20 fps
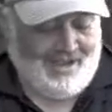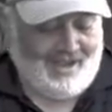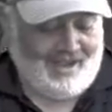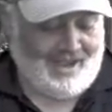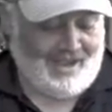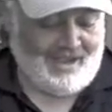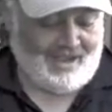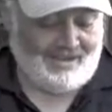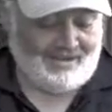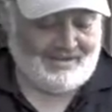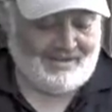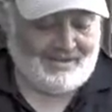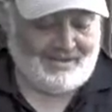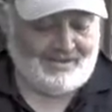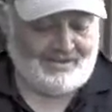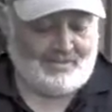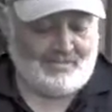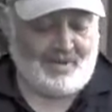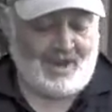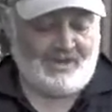And
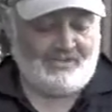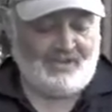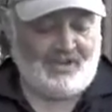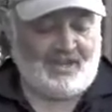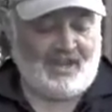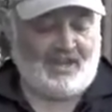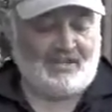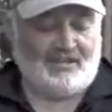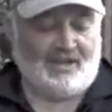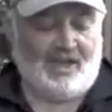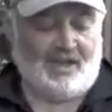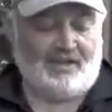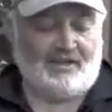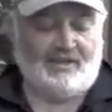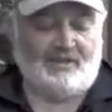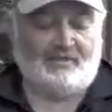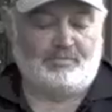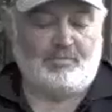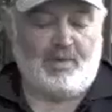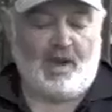uh, the basic headline
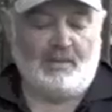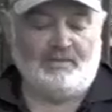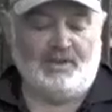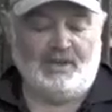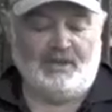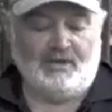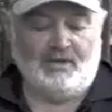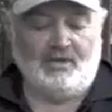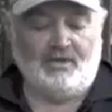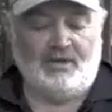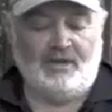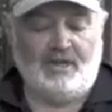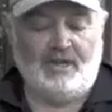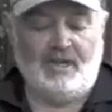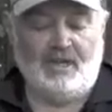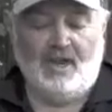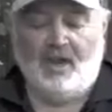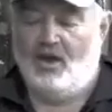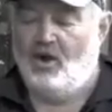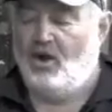is public
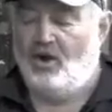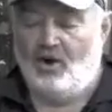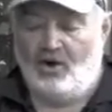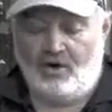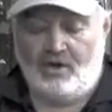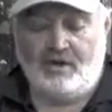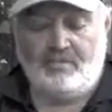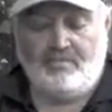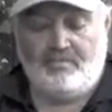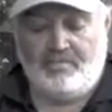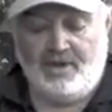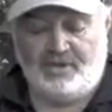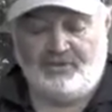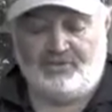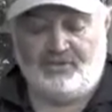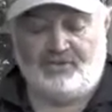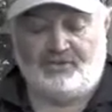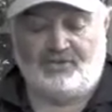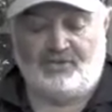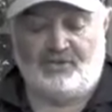nudity hurting
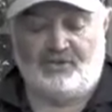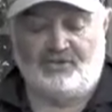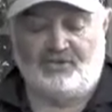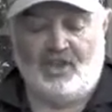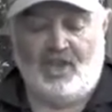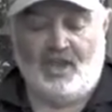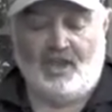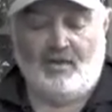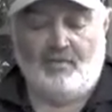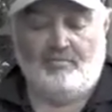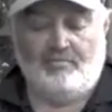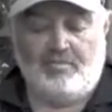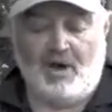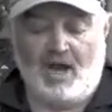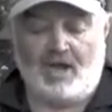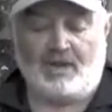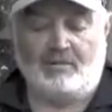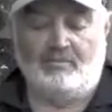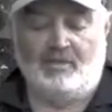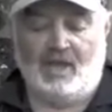businesses,
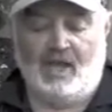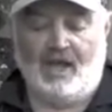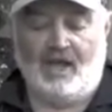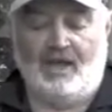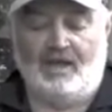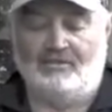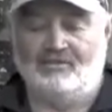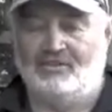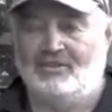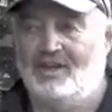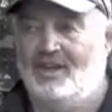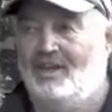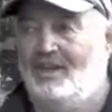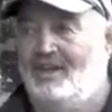bottom lines.